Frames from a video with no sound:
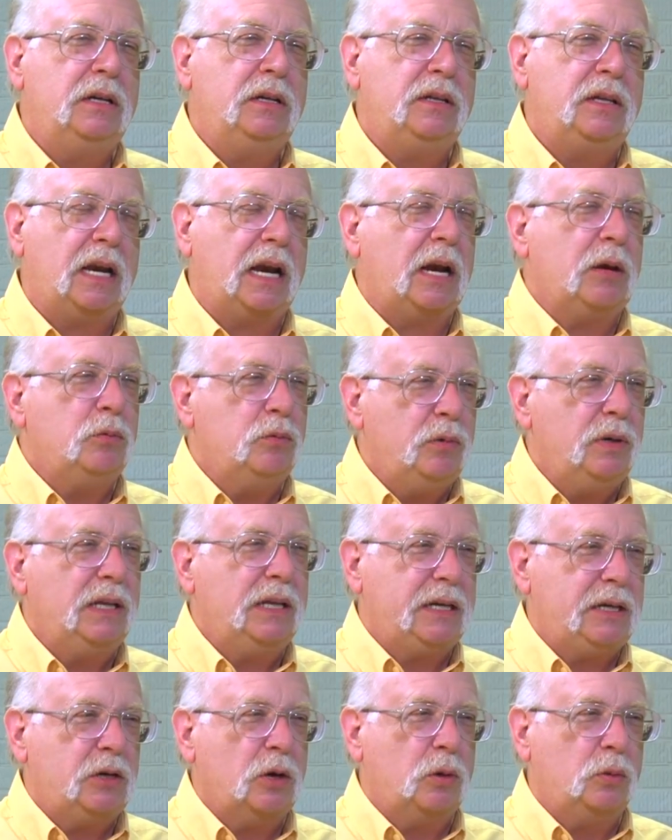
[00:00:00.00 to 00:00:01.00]
that I
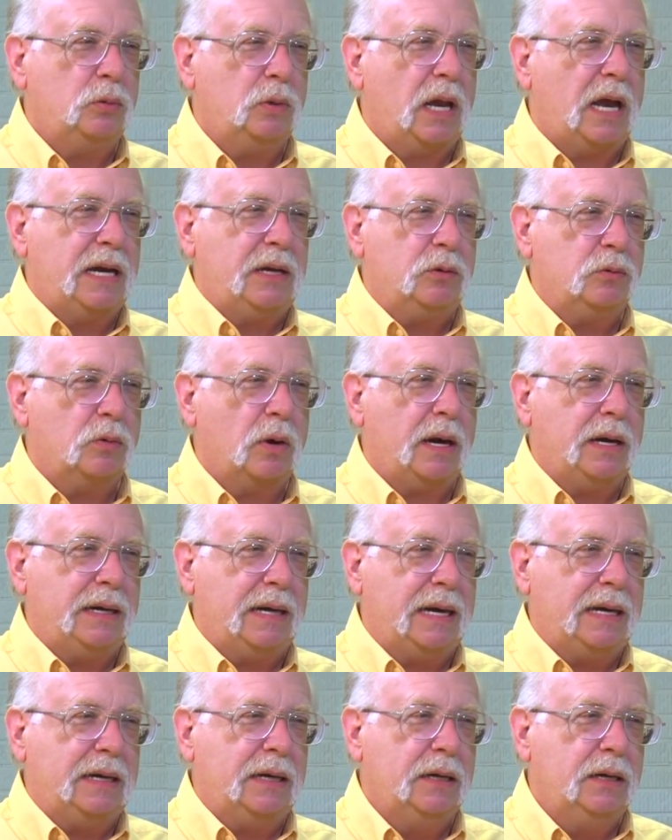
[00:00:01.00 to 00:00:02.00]
really don't like
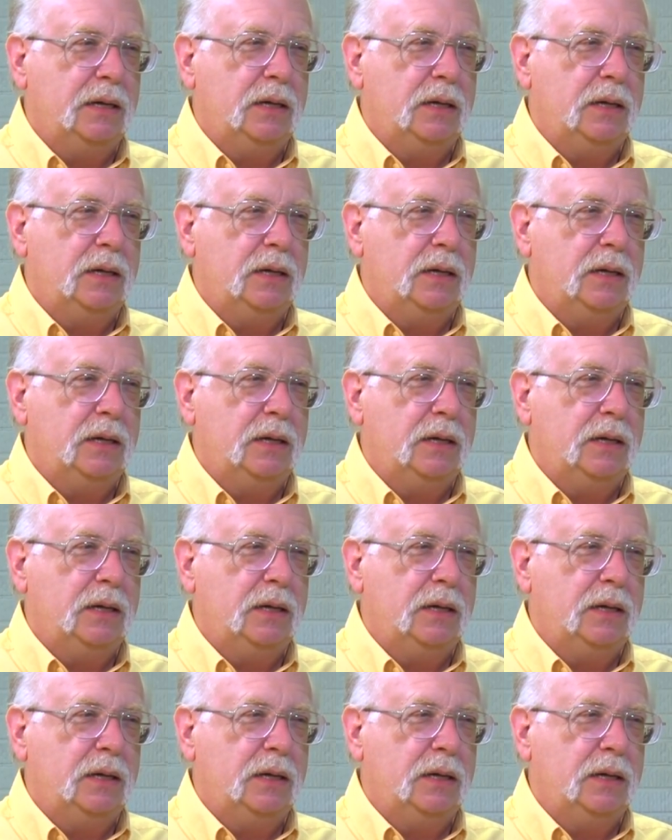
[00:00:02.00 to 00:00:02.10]
writing,